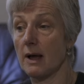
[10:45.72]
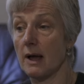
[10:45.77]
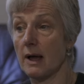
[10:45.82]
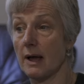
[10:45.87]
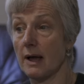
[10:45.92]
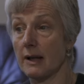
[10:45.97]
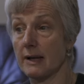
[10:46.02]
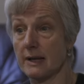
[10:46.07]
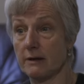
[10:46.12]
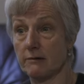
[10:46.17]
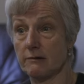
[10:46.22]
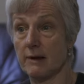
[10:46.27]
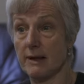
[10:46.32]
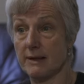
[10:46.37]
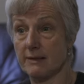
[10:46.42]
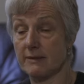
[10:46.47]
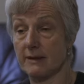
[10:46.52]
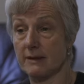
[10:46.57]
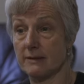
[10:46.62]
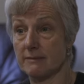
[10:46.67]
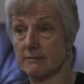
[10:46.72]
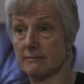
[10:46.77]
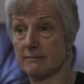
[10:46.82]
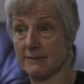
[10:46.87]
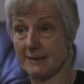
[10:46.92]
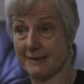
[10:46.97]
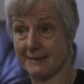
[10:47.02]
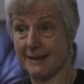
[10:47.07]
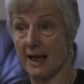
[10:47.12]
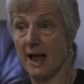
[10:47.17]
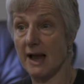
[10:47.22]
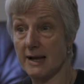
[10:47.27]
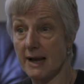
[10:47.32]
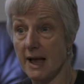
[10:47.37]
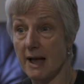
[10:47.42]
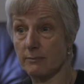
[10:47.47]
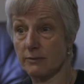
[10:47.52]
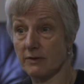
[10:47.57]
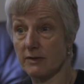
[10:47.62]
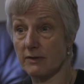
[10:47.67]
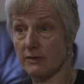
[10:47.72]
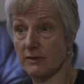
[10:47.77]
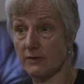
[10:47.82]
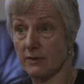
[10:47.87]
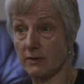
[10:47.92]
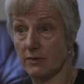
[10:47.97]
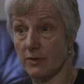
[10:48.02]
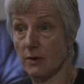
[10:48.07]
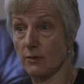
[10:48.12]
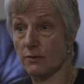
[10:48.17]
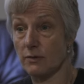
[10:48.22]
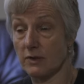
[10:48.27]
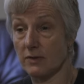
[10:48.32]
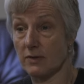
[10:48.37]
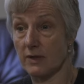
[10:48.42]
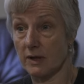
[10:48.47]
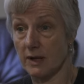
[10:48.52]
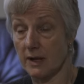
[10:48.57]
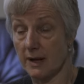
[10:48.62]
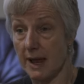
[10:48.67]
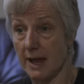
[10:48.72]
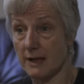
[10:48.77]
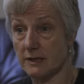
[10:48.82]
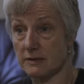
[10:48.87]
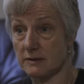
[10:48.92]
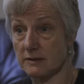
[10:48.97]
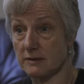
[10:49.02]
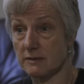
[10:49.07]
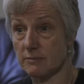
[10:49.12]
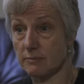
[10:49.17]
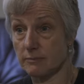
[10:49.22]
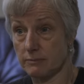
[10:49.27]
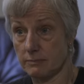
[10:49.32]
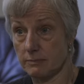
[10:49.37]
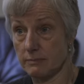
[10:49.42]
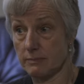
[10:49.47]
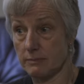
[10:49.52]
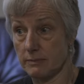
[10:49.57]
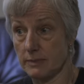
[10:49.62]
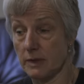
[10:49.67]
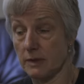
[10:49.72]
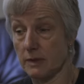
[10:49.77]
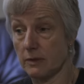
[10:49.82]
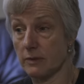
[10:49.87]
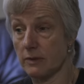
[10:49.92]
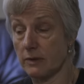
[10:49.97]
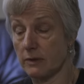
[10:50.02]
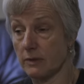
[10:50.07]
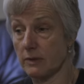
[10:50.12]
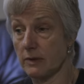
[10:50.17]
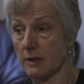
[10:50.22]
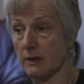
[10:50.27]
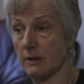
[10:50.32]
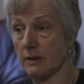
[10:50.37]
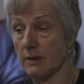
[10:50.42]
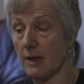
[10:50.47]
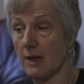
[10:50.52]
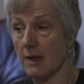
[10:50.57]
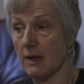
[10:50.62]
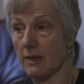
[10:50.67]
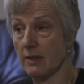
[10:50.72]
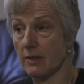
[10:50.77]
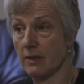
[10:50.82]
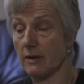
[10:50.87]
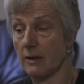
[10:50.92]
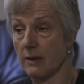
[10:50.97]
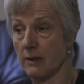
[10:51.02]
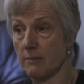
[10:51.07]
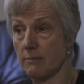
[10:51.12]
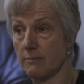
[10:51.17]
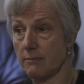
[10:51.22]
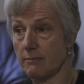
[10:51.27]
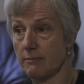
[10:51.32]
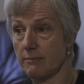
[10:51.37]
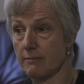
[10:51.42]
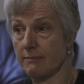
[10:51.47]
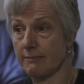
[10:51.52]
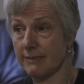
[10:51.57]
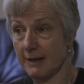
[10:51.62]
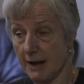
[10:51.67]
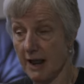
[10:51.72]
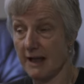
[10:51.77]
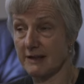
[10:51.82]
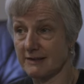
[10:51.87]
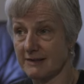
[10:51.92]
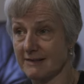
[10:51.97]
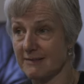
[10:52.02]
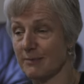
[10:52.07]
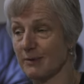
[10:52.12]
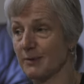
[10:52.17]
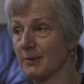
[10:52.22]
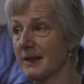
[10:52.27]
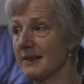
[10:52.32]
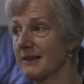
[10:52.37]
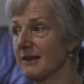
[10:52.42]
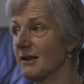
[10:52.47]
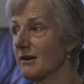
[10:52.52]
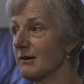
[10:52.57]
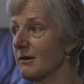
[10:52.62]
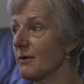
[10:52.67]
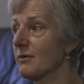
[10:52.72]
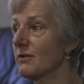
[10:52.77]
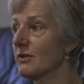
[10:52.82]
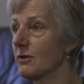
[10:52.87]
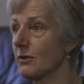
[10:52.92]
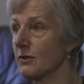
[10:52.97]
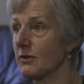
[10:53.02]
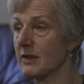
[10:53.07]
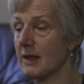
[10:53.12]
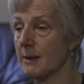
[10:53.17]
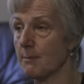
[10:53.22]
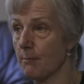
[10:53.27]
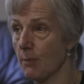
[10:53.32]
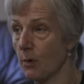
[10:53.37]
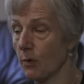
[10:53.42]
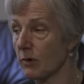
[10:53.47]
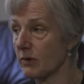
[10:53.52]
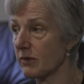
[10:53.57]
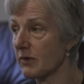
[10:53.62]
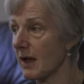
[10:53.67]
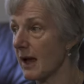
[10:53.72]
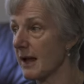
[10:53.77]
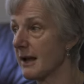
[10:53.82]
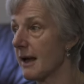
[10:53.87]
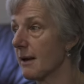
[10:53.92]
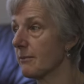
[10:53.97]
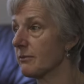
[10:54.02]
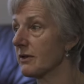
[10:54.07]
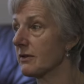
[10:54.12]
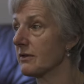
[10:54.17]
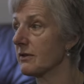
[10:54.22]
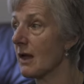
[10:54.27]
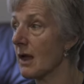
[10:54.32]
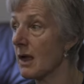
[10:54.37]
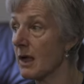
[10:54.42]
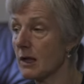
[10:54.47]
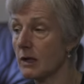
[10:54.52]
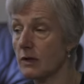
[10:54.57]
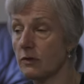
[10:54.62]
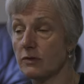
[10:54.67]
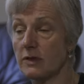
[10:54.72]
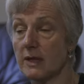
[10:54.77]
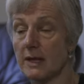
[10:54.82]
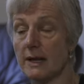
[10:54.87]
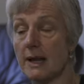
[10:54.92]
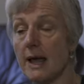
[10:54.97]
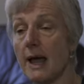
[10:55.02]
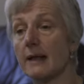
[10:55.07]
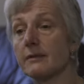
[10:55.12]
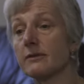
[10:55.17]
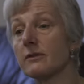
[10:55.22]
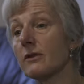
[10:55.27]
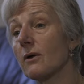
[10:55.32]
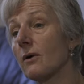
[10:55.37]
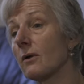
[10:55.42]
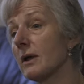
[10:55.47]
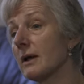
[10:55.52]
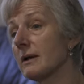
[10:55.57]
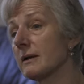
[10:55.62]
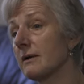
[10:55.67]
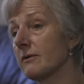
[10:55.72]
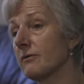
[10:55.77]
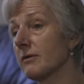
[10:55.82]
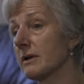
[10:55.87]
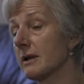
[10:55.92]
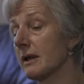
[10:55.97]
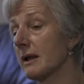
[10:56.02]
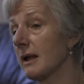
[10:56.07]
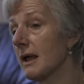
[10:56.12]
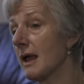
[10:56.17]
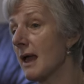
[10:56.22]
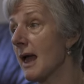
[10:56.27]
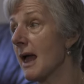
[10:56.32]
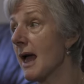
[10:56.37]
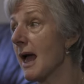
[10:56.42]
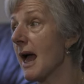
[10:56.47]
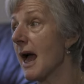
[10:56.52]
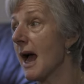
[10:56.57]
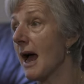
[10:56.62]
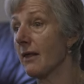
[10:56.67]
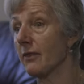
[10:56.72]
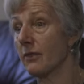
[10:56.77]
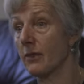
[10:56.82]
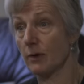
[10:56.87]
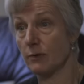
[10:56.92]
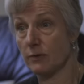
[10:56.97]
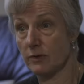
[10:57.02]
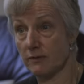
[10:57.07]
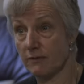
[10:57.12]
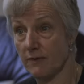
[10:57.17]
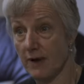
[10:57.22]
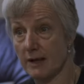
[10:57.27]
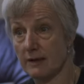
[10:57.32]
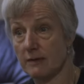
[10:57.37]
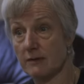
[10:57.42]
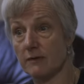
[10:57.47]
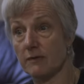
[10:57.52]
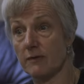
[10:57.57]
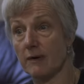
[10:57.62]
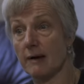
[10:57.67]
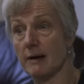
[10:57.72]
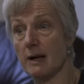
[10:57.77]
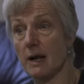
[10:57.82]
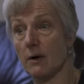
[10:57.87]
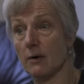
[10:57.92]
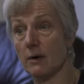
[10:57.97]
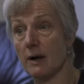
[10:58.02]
an increase in synapses. So those are the connections, you know, the connections between the neurons. So you see more synapses, you see enhanced connectivity, and those effects are very long